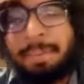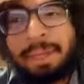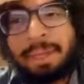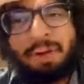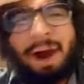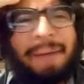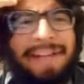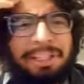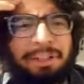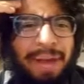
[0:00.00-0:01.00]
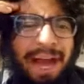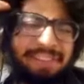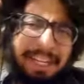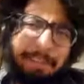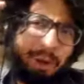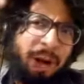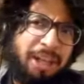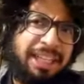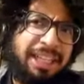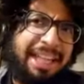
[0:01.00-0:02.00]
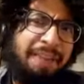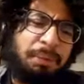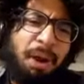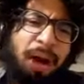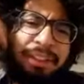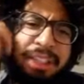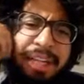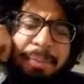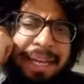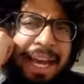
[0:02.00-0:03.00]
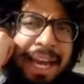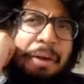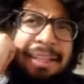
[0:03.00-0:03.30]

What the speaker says: Rob, I know you have like project after project coming out.